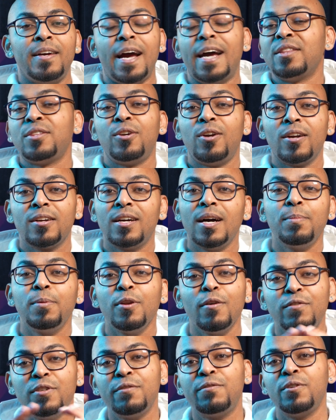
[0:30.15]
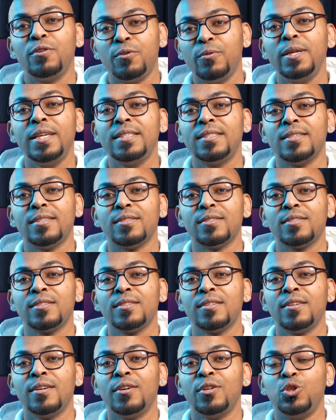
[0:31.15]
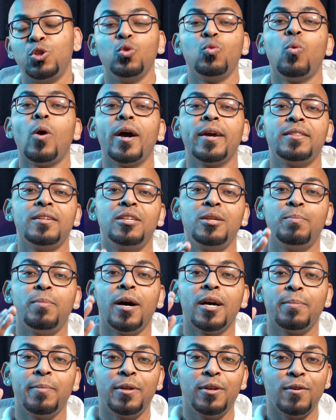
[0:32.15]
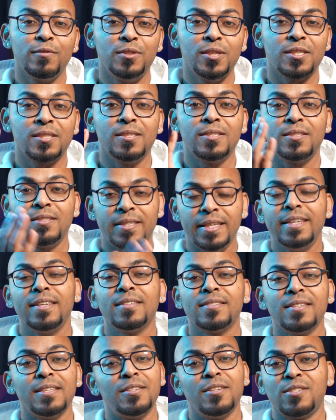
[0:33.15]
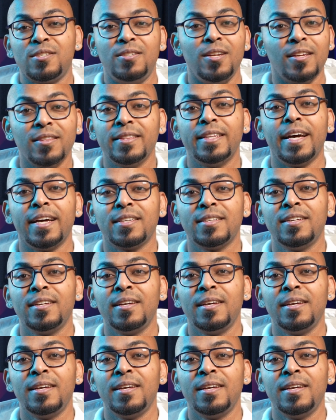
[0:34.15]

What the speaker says: And there are a couple of different reasons to why the Department of Justice thinks it has done that.